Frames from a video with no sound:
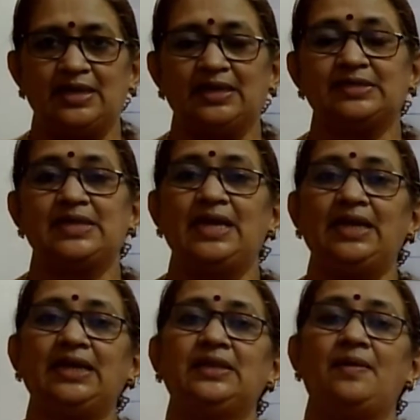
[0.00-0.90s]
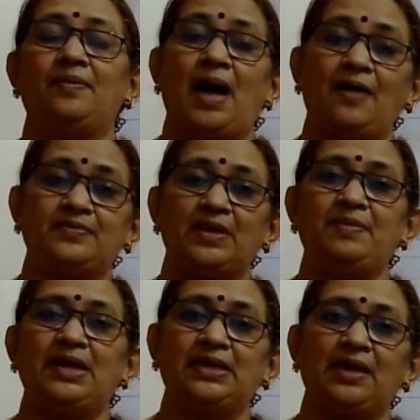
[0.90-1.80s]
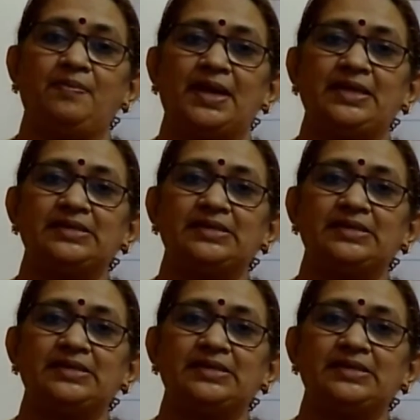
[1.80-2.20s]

Selling the, after making bread,